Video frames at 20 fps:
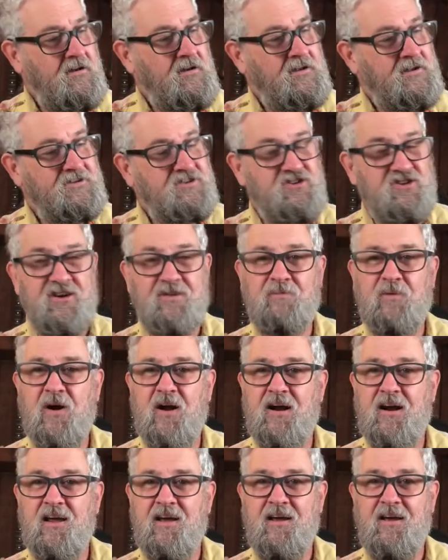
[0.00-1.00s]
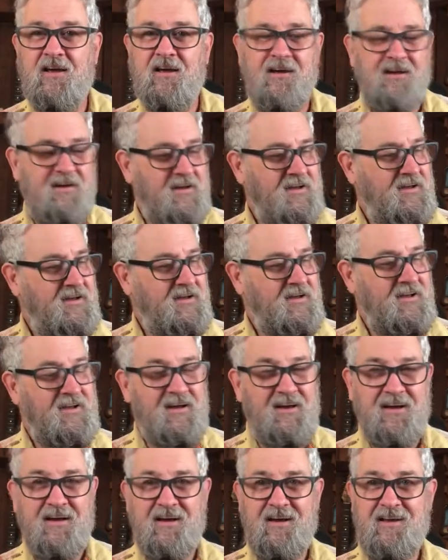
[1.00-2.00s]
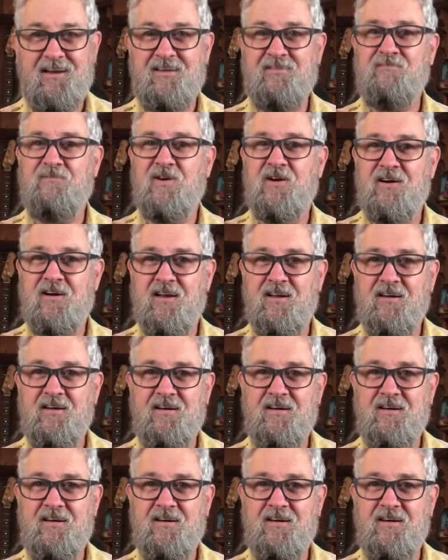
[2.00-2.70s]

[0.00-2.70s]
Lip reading: G minor, A minor.